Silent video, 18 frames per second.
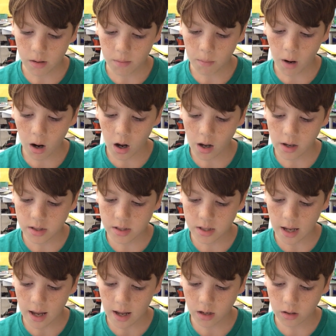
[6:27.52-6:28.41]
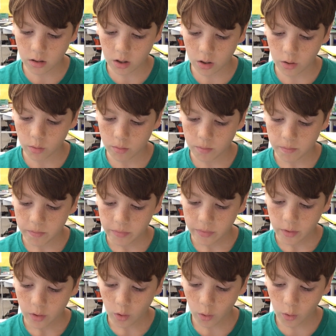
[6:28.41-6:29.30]
Ma sat alone,
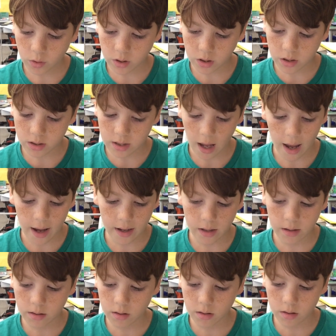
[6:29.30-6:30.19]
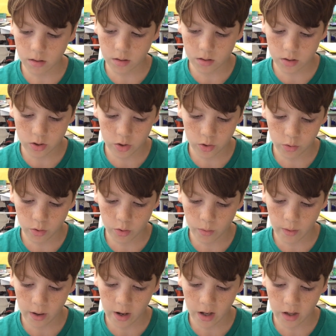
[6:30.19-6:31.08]
holding tight to
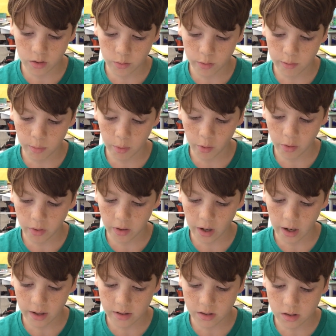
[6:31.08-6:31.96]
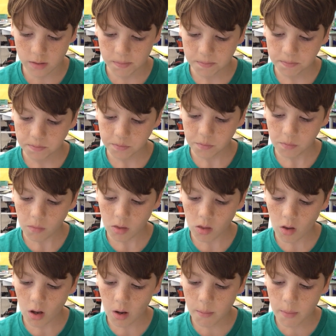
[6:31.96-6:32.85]
the reins with both hands.
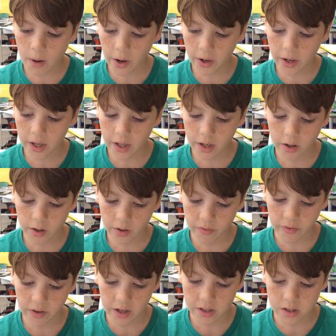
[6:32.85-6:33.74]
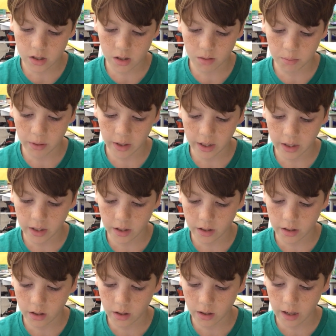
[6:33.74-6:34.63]
Mary hid her face in the
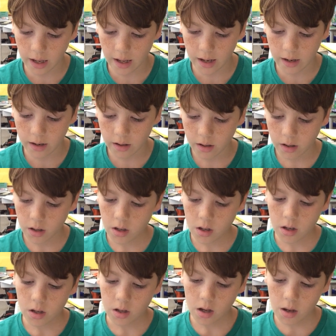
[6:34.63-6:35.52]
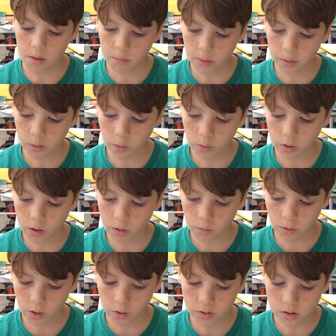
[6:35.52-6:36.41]
blanket again, but Laura
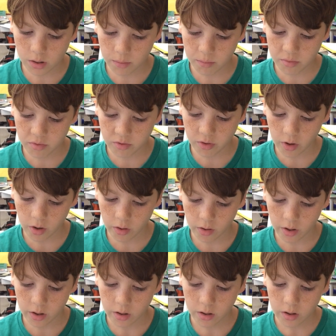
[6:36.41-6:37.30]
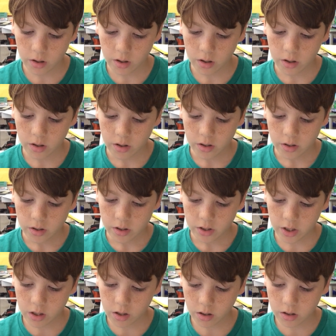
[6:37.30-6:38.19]
rose up further.
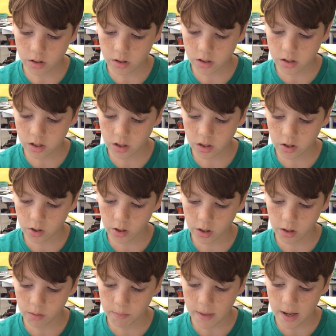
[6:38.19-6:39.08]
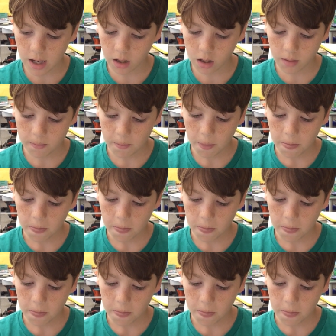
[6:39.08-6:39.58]
She couldn't see the creek bank.